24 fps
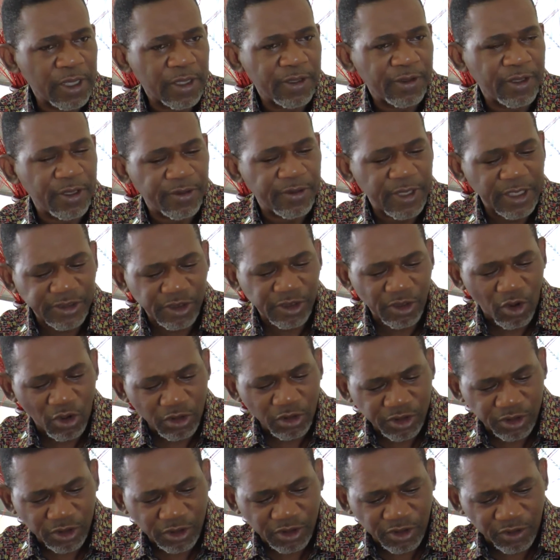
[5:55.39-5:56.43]
There's
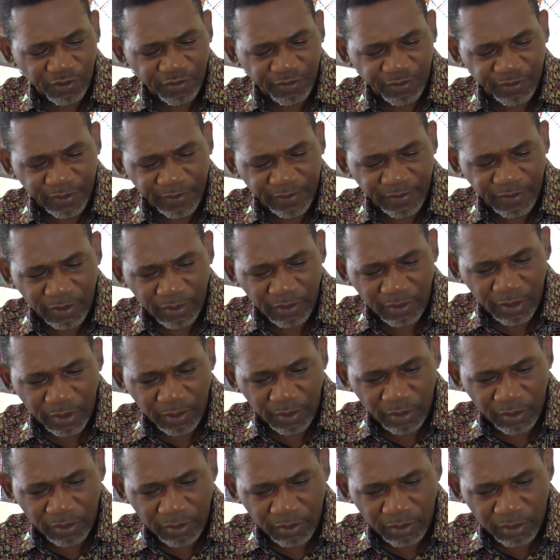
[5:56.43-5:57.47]
all sorts of,
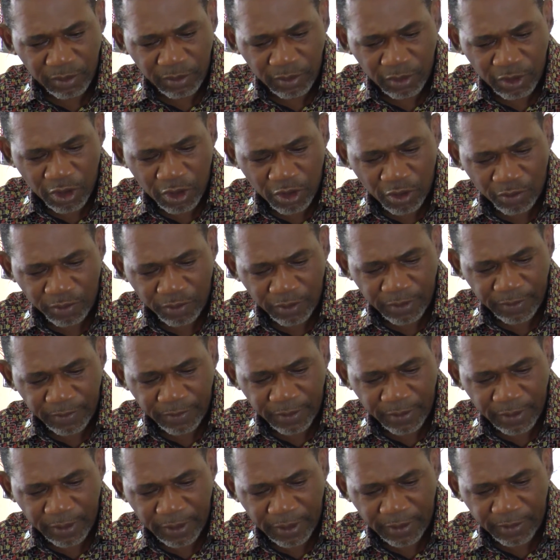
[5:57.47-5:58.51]

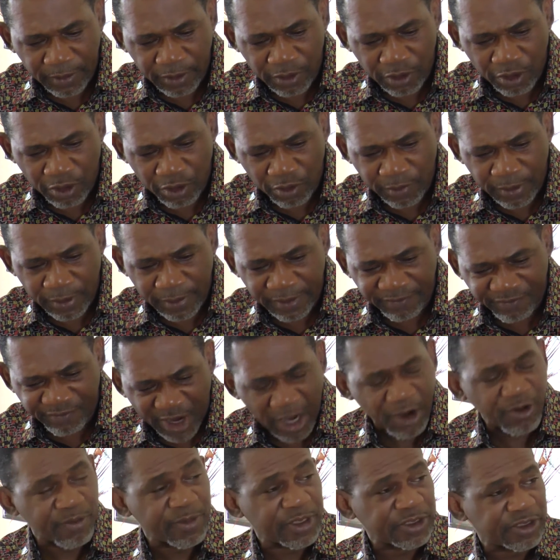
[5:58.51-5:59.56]

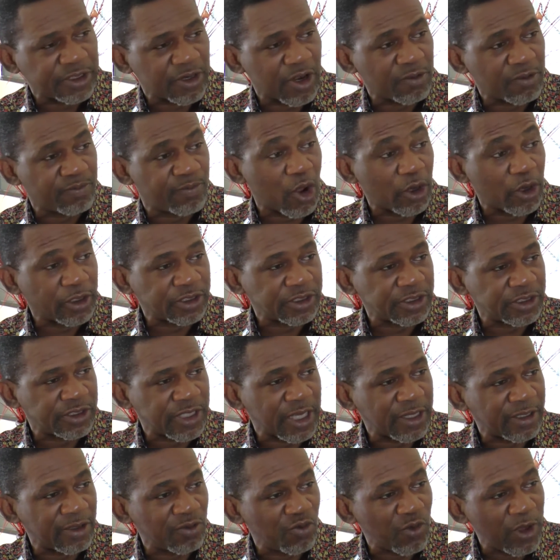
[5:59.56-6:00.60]
environment around politics
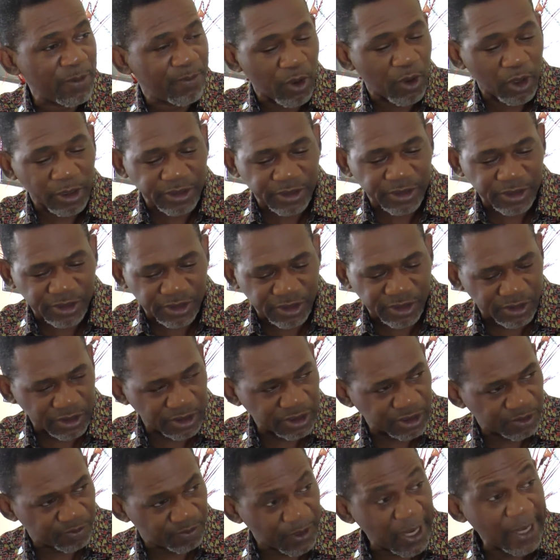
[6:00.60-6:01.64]
and the way politics
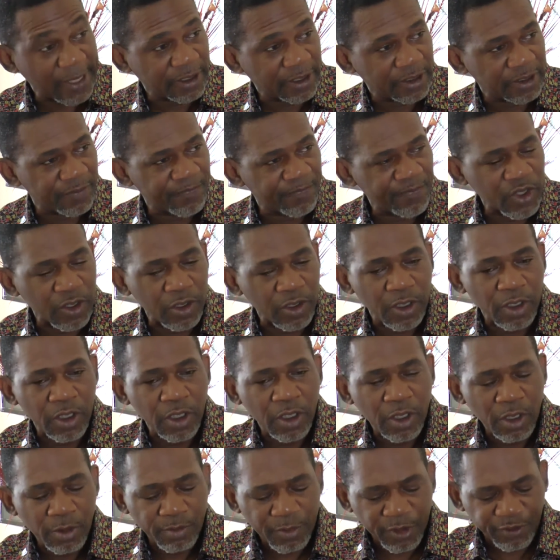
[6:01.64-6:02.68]
is played.
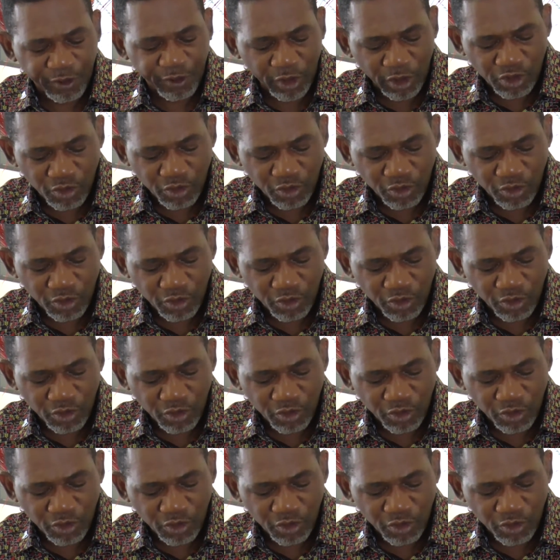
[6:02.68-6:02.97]
Before